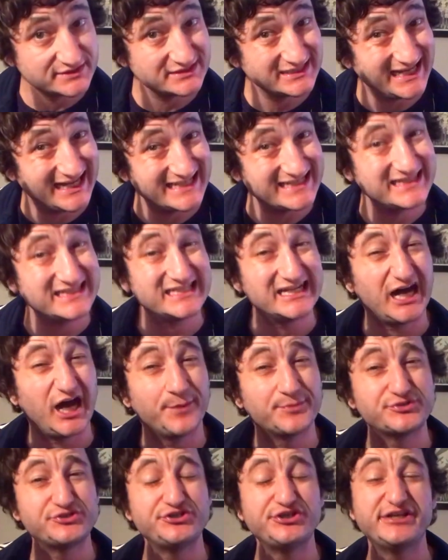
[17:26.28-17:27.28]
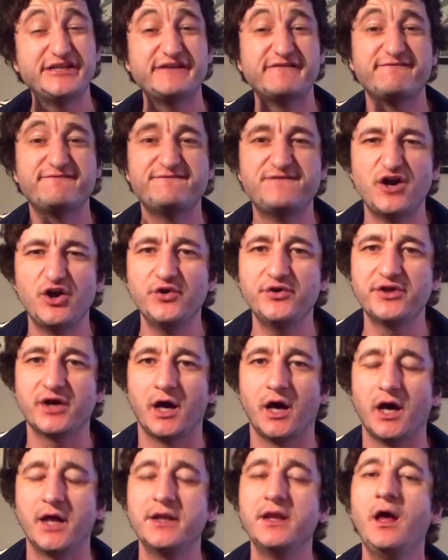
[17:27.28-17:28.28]
gotten the opportunity to vote
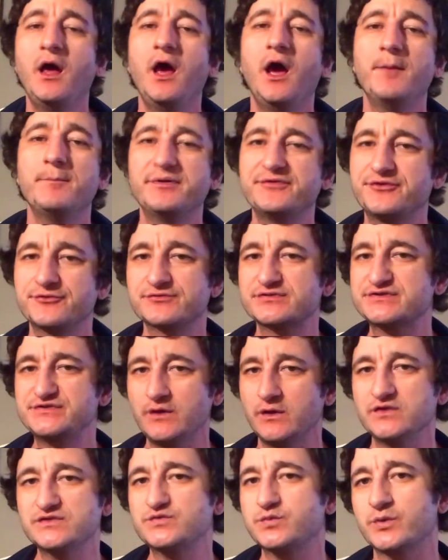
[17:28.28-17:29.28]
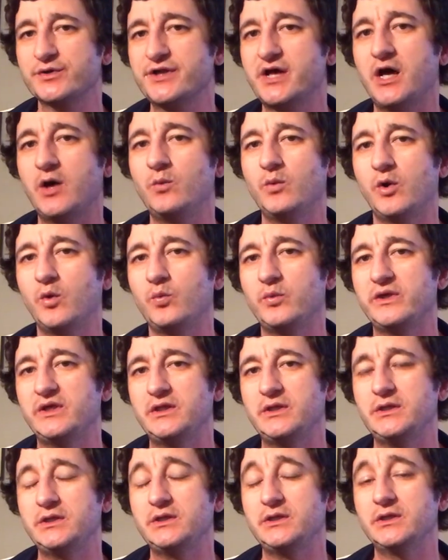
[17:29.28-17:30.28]
on, but the results were not what
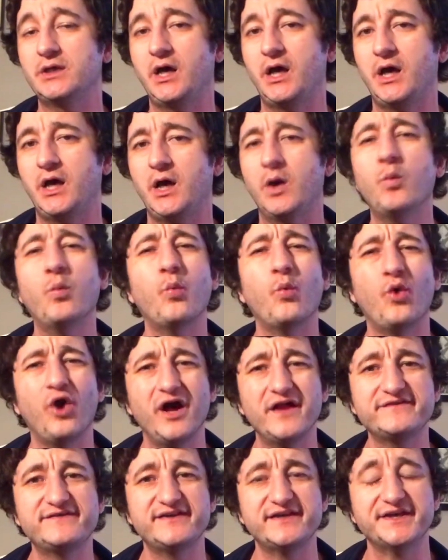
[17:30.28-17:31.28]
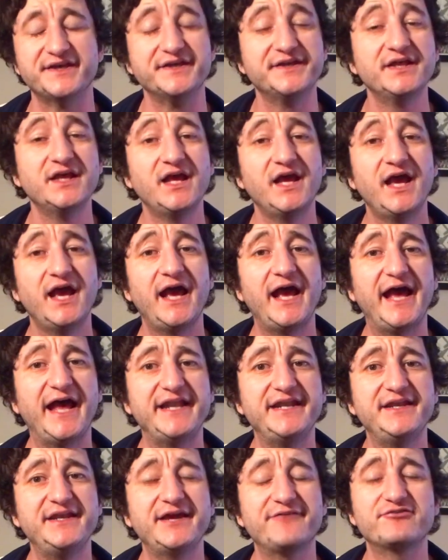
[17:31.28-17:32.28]
we wanted,
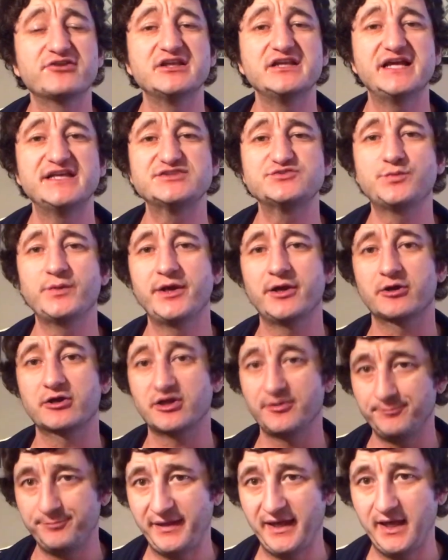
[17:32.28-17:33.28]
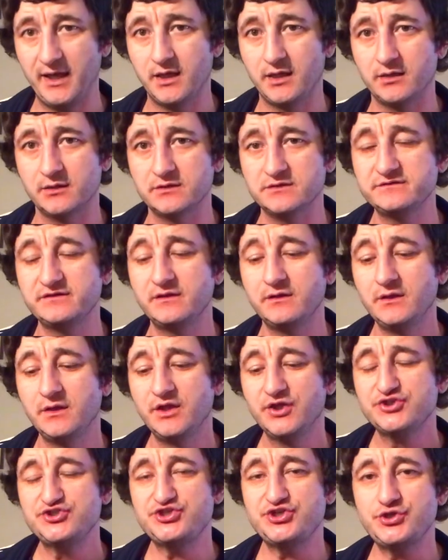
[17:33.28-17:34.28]
and nevertheless we are compelled
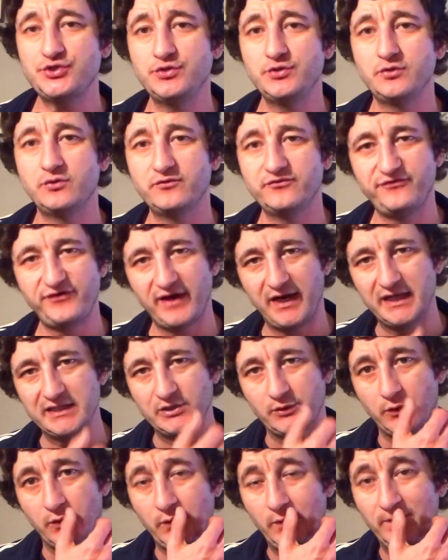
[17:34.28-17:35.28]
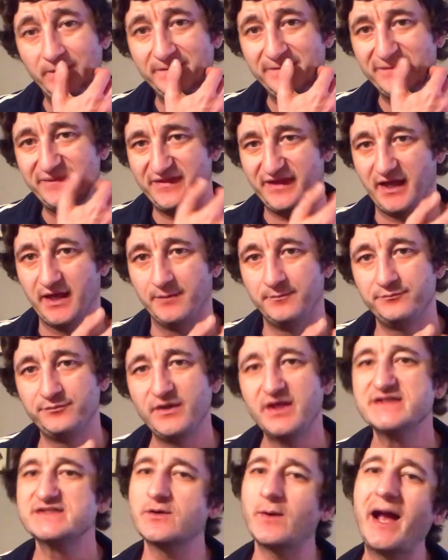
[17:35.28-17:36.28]
to follow them.
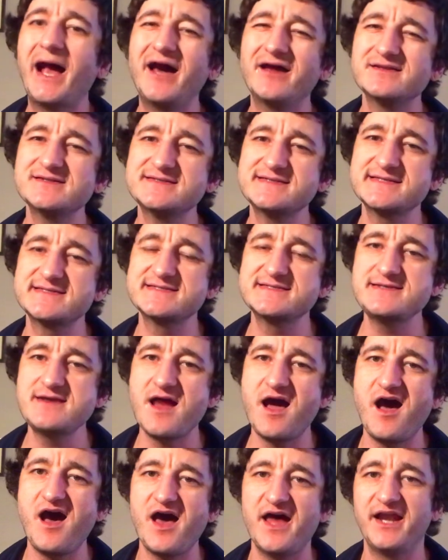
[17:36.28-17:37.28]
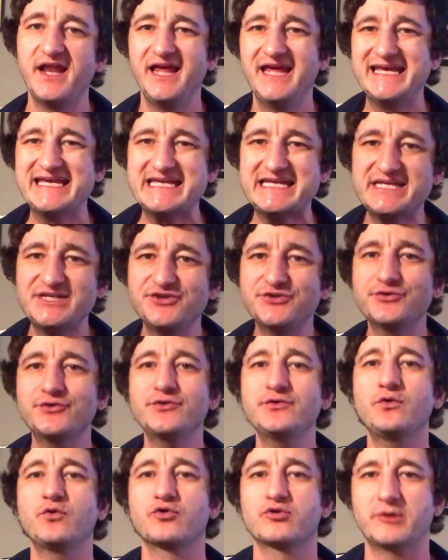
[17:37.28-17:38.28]
So how does this not
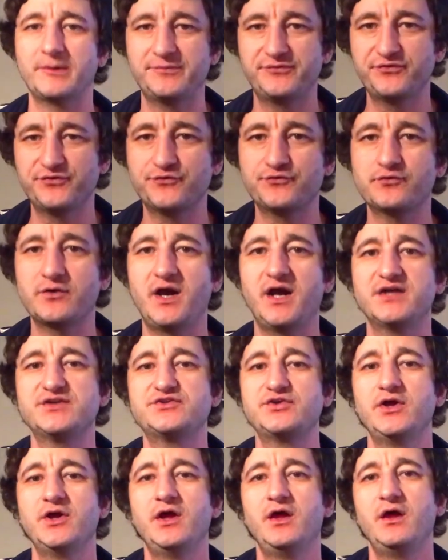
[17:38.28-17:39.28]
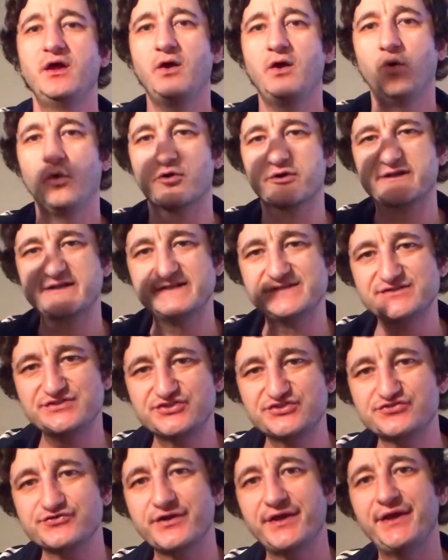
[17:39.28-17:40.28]
hinder or obstruct or
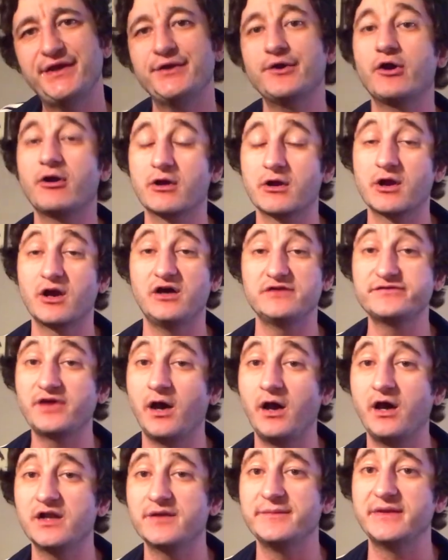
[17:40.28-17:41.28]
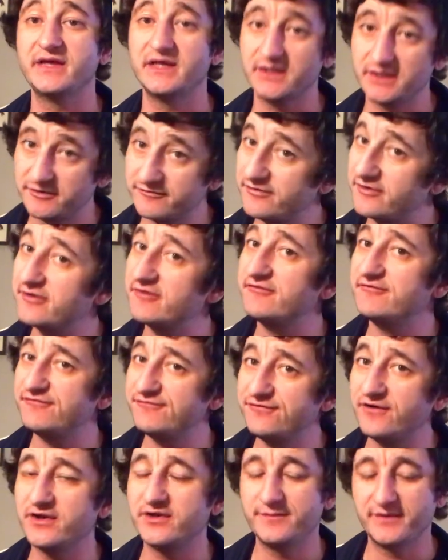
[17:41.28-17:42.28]
constrain our autonomy in a very
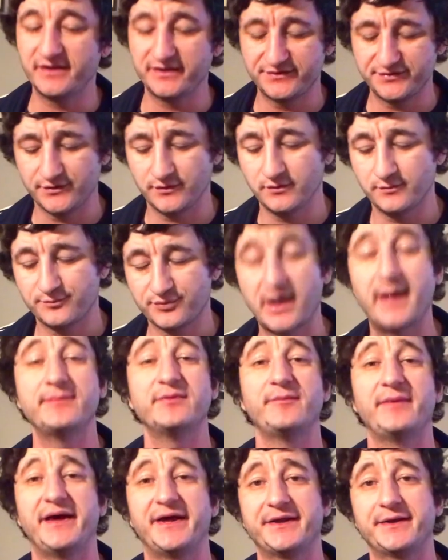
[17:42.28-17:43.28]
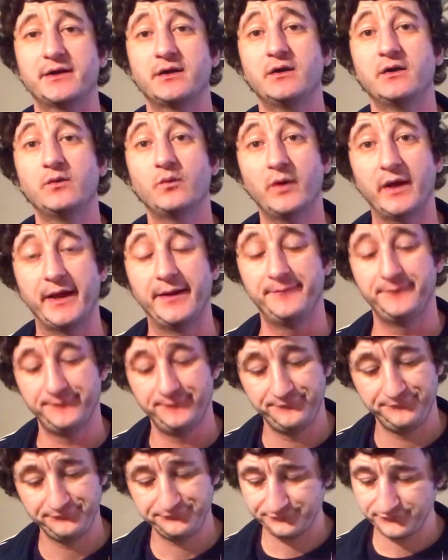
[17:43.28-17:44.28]
fundamental, problematic way?
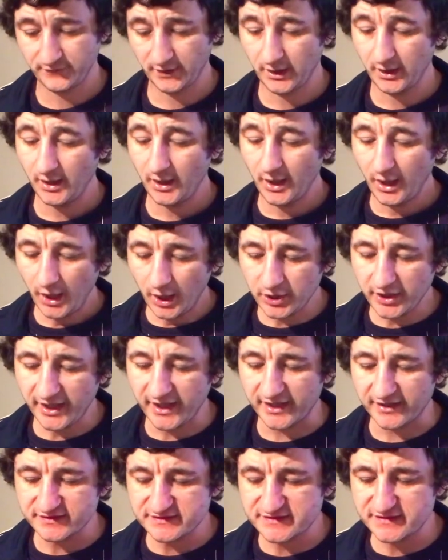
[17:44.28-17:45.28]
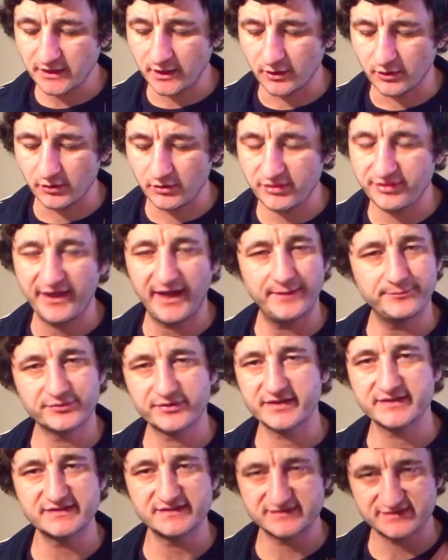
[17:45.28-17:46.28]
Okay, so that
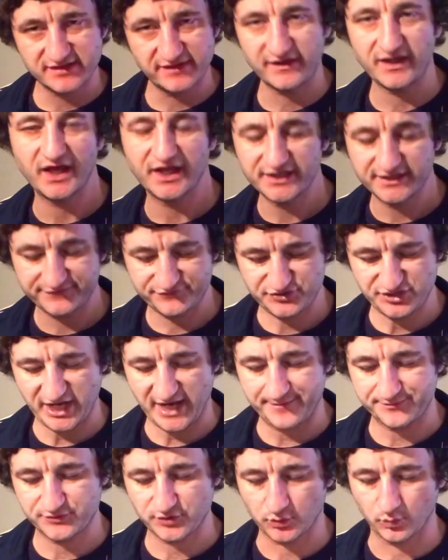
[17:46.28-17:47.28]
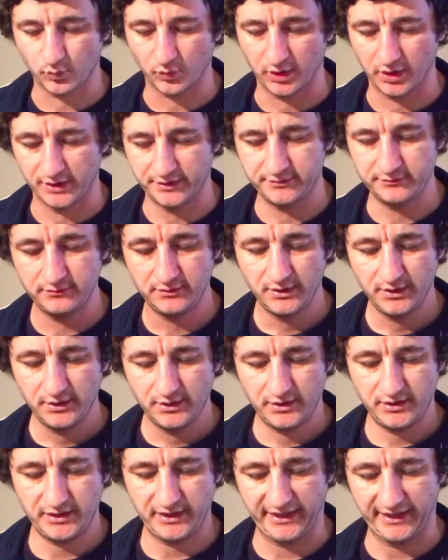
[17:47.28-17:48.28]
brings us to the end of chapter 1.
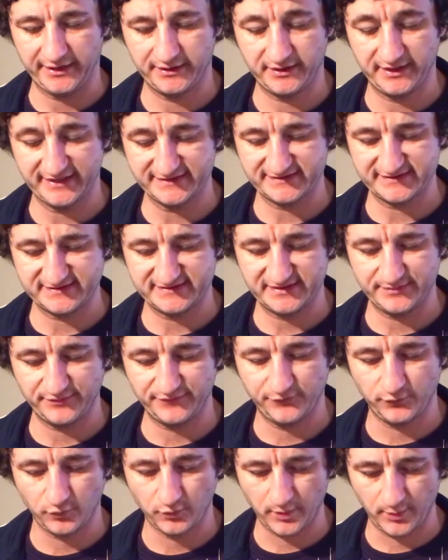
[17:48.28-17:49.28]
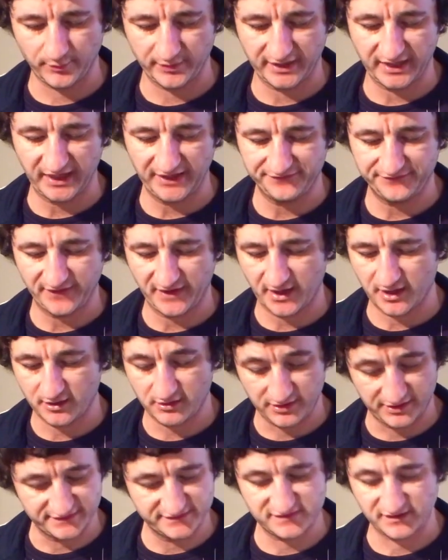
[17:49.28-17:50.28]
And as I said before, what we got
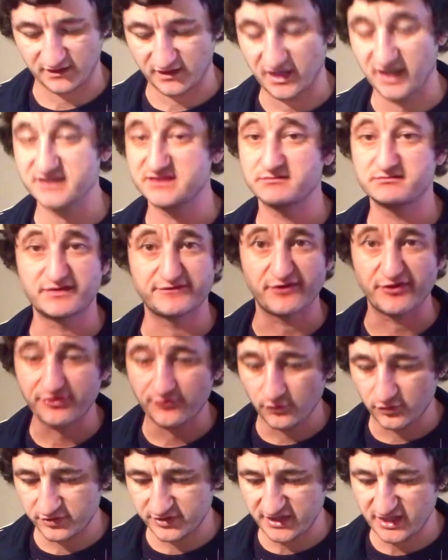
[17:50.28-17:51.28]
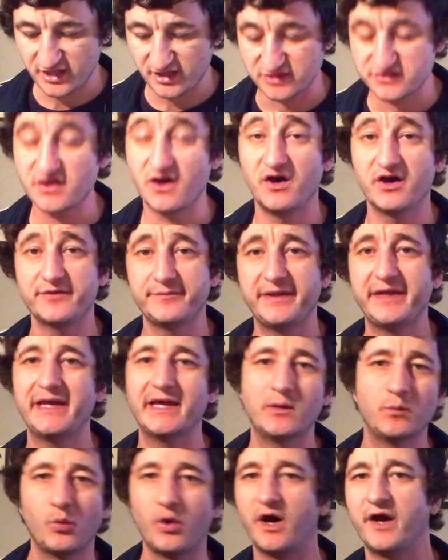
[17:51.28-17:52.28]
there is the concept of authority, autonomy,
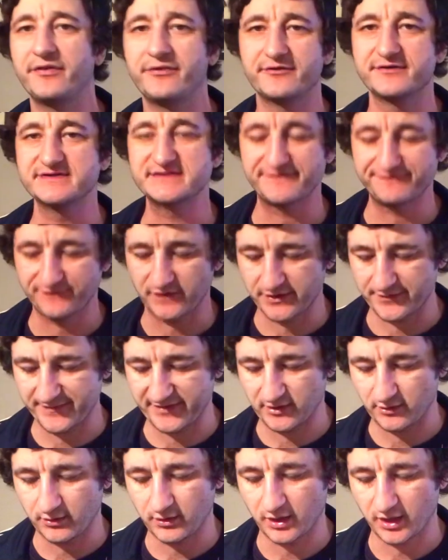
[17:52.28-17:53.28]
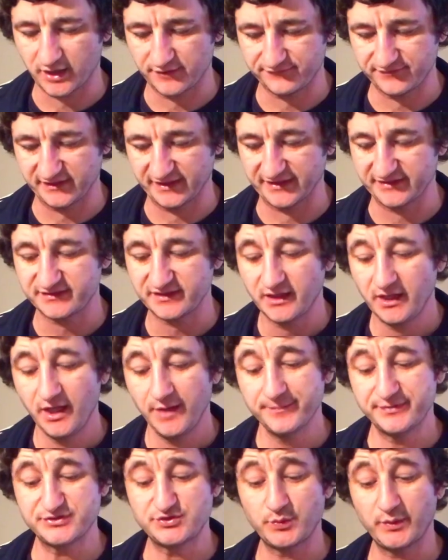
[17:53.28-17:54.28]
and why there is a fundamental conflict
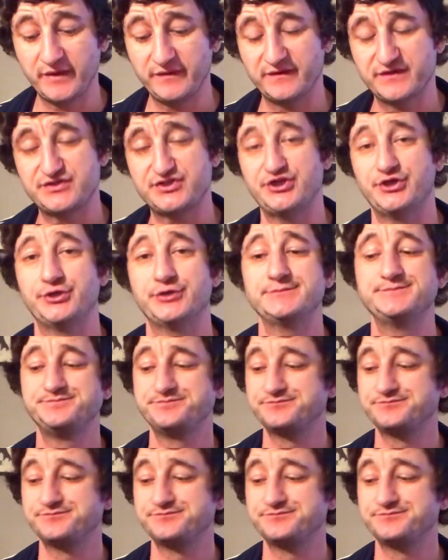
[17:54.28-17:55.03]
between the two.